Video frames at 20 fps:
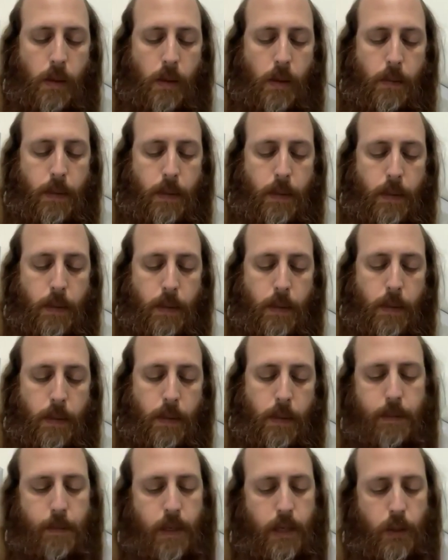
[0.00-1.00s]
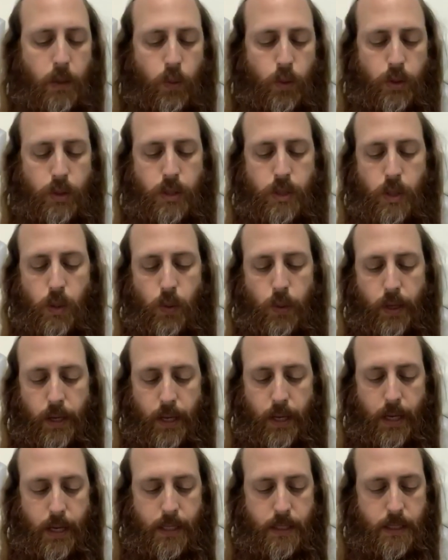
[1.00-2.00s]
But his family were
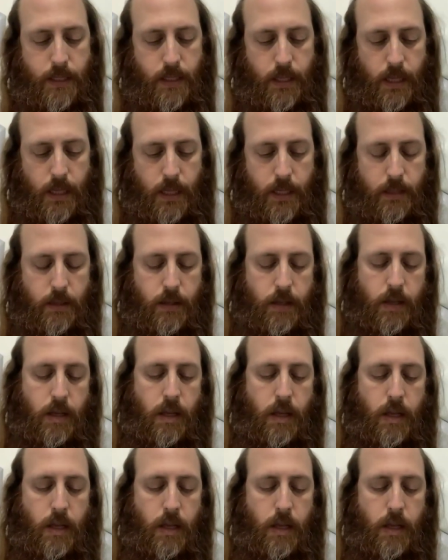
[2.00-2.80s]
so against that,